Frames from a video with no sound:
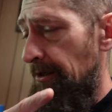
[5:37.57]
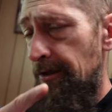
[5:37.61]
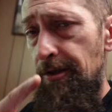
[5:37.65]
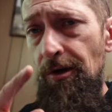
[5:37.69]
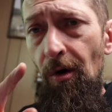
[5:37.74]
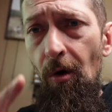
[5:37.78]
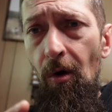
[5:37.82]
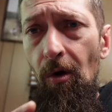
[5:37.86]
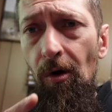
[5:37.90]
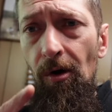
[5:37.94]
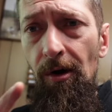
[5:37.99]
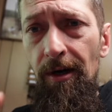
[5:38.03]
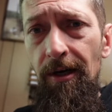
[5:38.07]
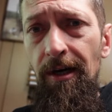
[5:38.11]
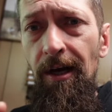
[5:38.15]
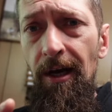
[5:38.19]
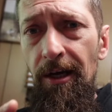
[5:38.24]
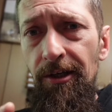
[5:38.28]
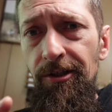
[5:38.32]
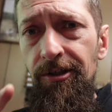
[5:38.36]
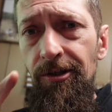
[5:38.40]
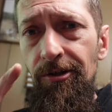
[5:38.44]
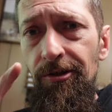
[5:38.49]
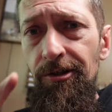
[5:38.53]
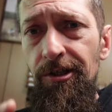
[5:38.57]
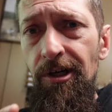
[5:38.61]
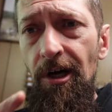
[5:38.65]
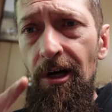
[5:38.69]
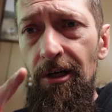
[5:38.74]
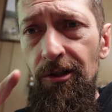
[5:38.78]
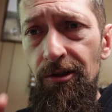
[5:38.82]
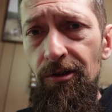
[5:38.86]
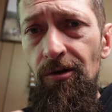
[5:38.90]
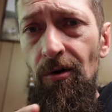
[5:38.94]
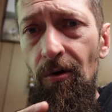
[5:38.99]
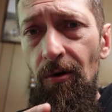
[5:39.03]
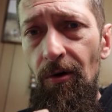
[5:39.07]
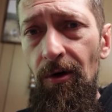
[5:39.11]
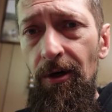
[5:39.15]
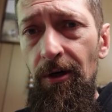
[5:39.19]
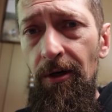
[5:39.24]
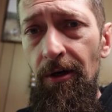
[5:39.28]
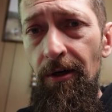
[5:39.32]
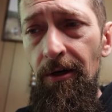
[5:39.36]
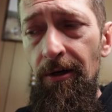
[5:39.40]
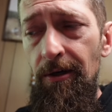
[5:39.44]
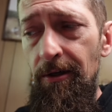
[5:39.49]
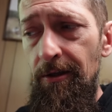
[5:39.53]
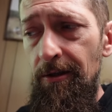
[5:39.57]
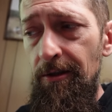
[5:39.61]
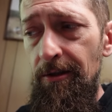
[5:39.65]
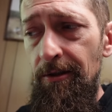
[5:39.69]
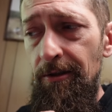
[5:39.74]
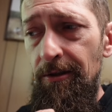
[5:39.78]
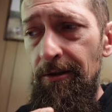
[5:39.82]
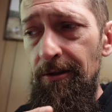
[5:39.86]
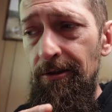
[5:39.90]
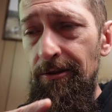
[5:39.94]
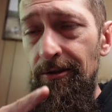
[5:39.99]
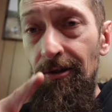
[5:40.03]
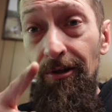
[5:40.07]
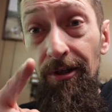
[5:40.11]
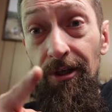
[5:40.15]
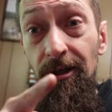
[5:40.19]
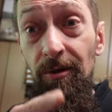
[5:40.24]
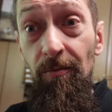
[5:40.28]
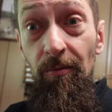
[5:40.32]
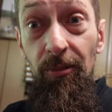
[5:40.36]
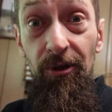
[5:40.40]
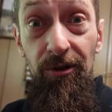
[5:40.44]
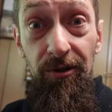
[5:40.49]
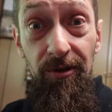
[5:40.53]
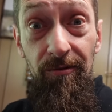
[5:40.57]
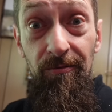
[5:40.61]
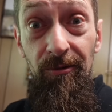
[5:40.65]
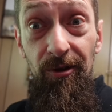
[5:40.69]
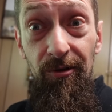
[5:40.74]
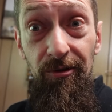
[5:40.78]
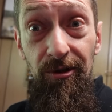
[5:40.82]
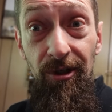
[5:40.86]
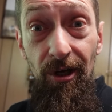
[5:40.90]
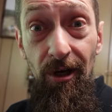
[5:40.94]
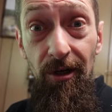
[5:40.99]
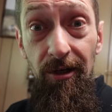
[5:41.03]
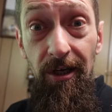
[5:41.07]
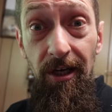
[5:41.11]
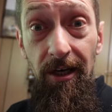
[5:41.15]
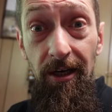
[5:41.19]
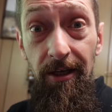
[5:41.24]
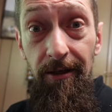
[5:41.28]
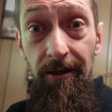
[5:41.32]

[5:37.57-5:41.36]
to organize your junk drawer so you can put some new junk in